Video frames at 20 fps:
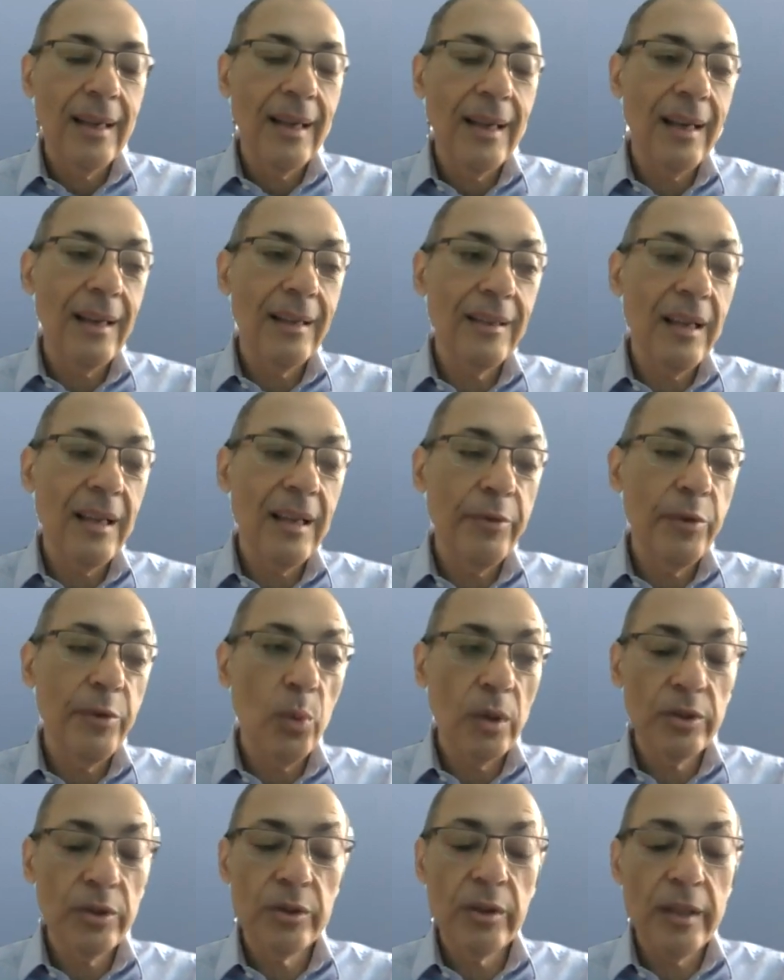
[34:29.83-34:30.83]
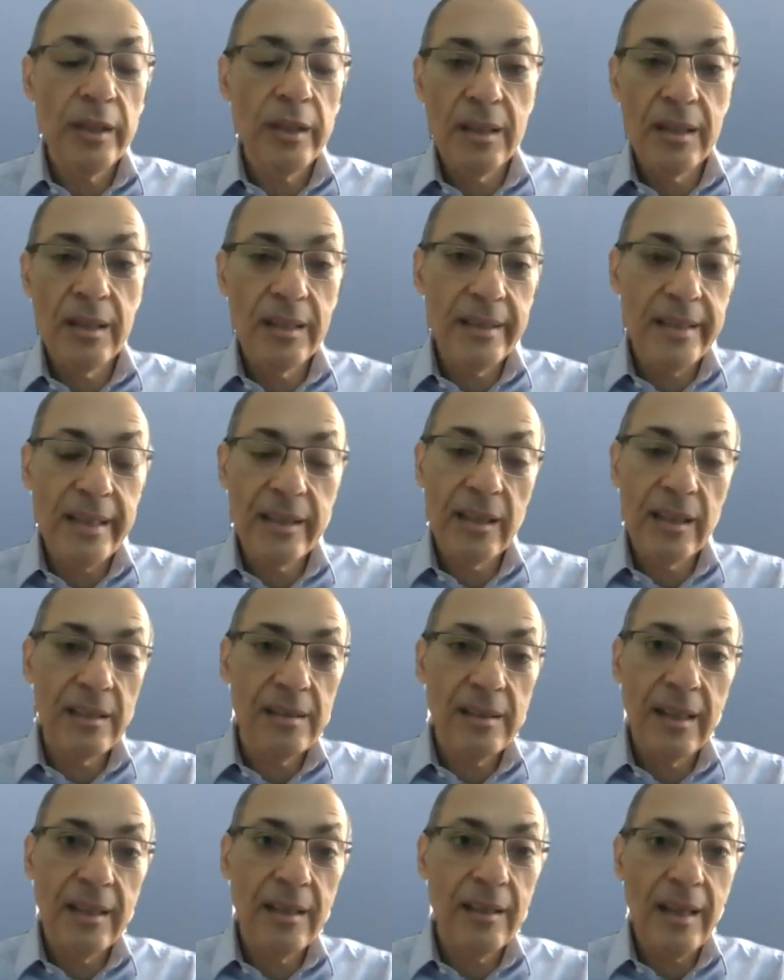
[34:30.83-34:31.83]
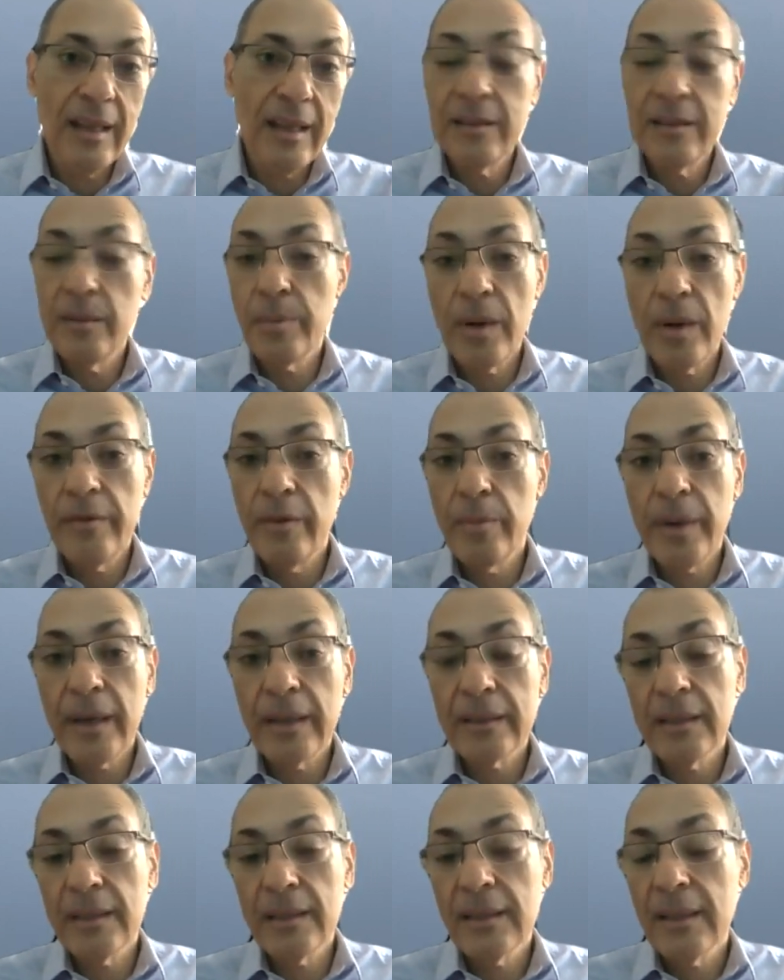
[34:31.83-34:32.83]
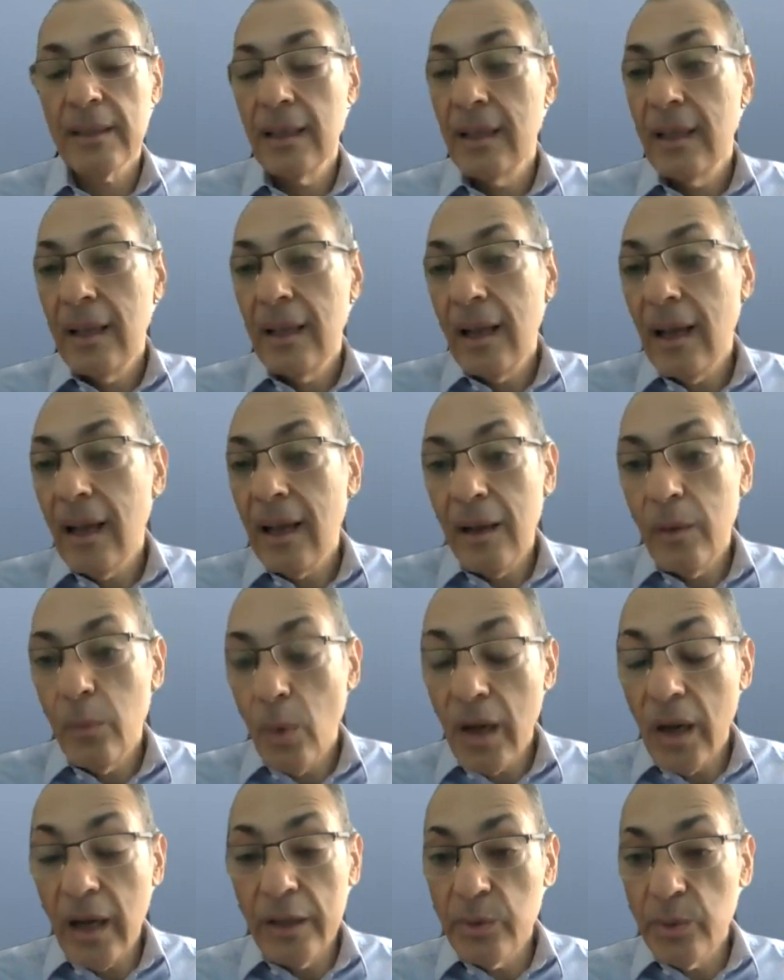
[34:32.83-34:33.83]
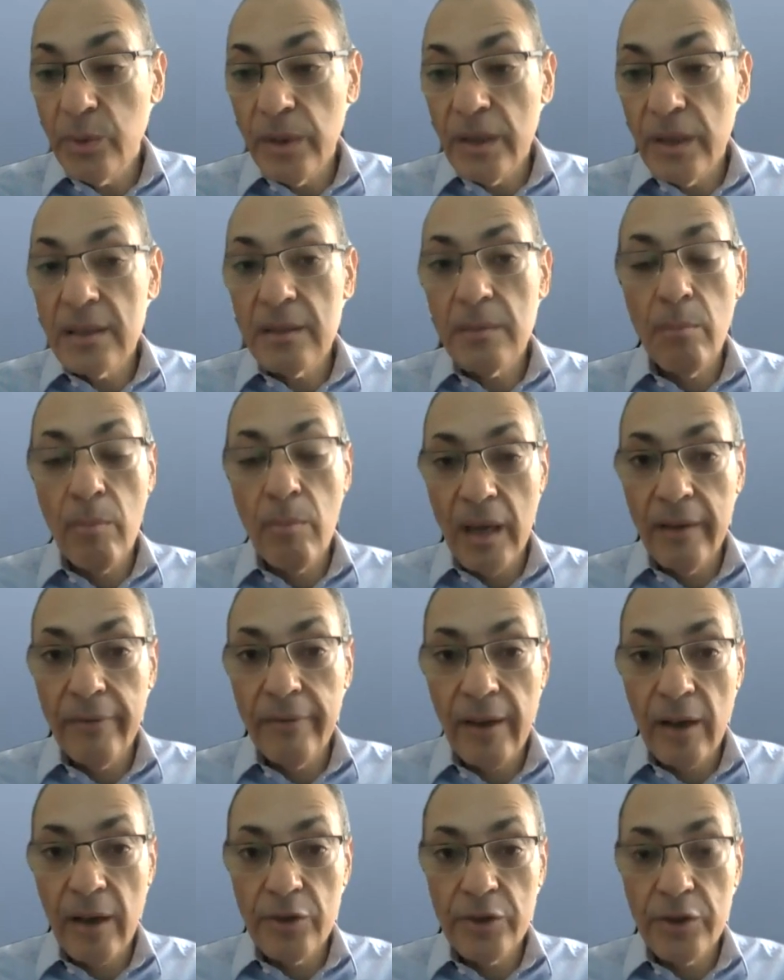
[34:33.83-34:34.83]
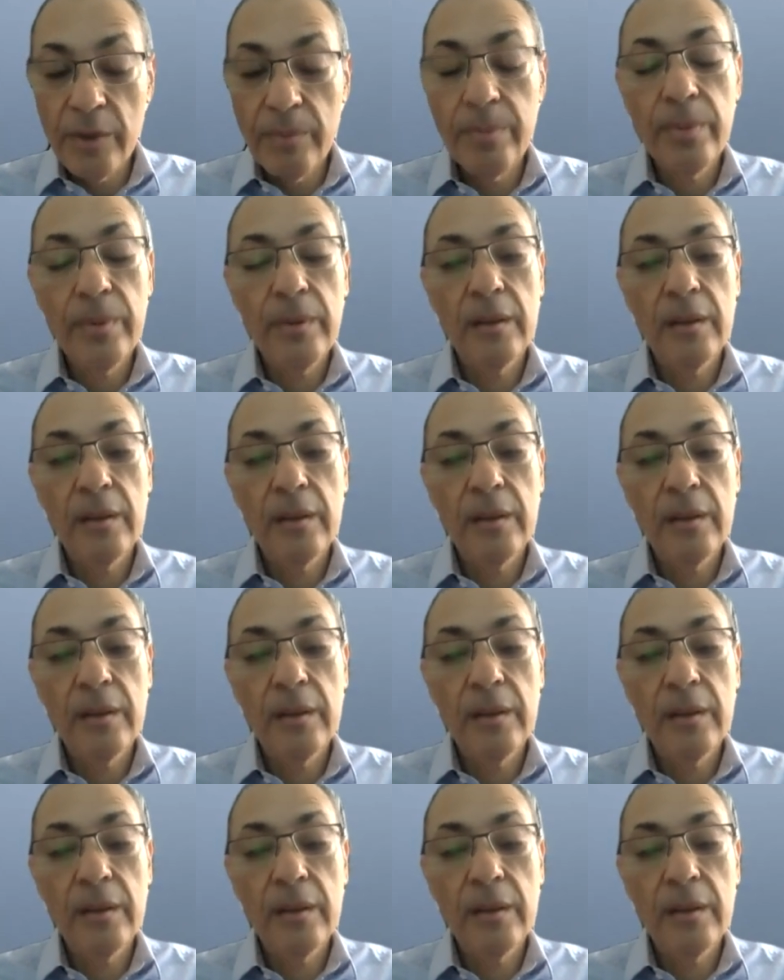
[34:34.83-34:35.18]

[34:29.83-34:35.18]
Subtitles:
And if you want to learn aesthetics, then that's a private practice. What I do is my fellowship,